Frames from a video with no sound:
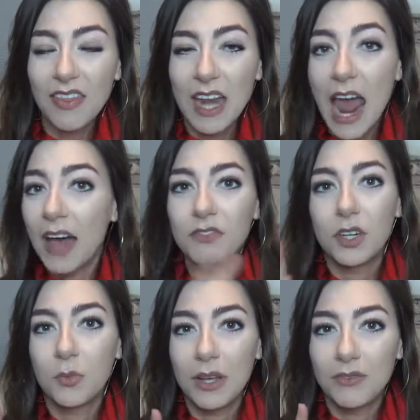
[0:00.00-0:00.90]
And then
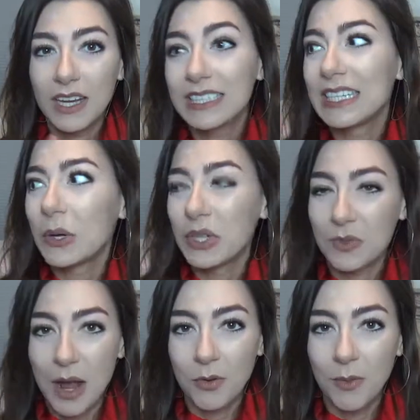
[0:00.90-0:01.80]
after we've extinguished
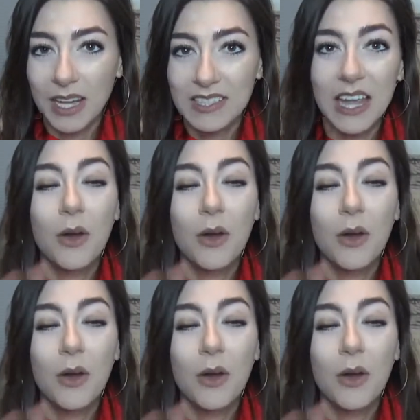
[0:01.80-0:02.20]
my room, I say,